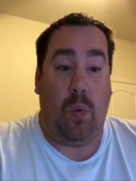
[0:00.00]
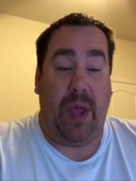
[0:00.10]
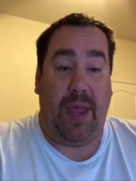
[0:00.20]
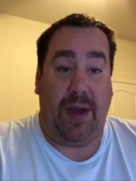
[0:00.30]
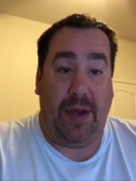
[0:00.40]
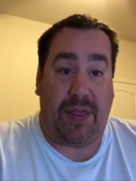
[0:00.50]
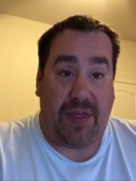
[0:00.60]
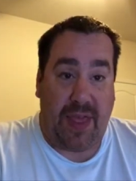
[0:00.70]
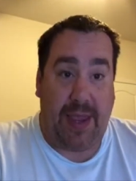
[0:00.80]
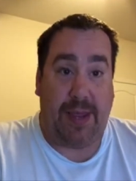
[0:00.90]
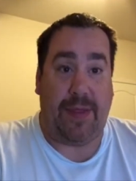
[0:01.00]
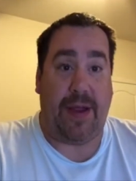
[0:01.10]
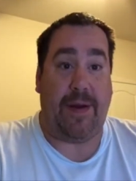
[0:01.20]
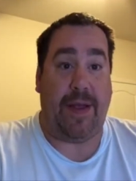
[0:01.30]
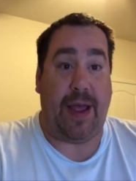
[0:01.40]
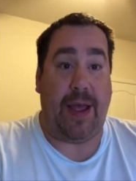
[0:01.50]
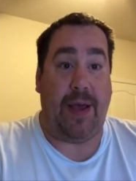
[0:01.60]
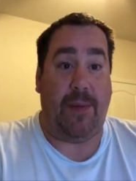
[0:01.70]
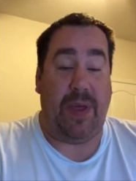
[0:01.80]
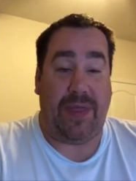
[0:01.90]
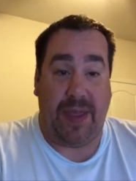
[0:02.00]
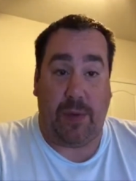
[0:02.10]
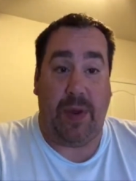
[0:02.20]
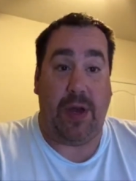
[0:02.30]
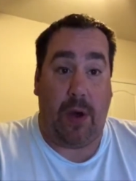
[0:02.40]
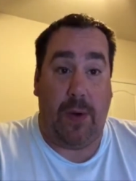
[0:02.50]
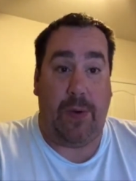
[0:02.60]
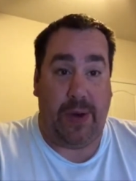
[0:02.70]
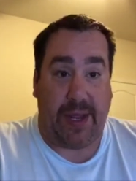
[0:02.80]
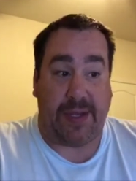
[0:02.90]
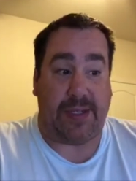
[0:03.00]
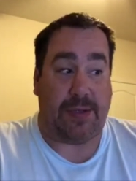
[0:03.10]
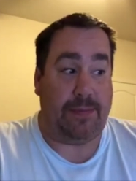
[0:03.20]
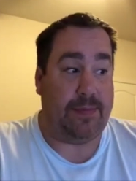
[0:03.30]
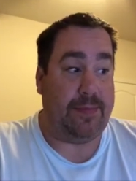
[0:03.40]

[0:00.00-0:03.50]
We think we know who it is.